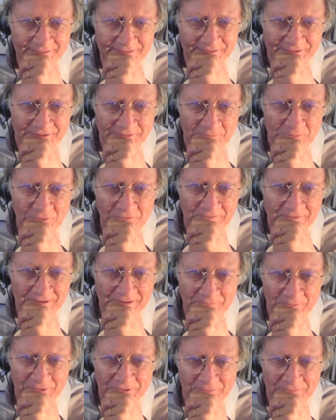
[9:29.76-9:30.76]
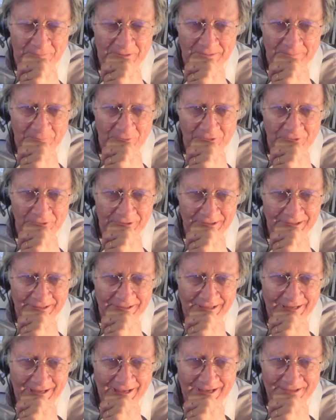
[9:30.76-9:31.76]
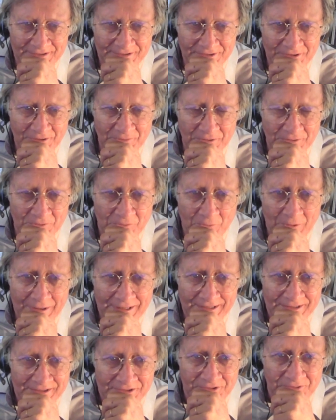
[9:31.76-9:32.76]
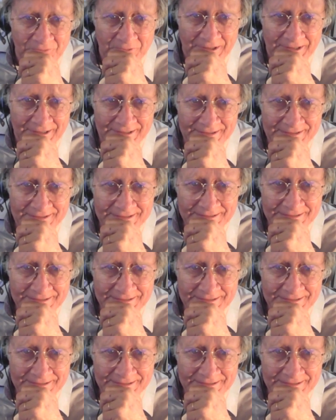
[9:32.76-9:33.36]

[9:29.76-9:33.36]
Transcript: to move in with people he has no acquaintance with.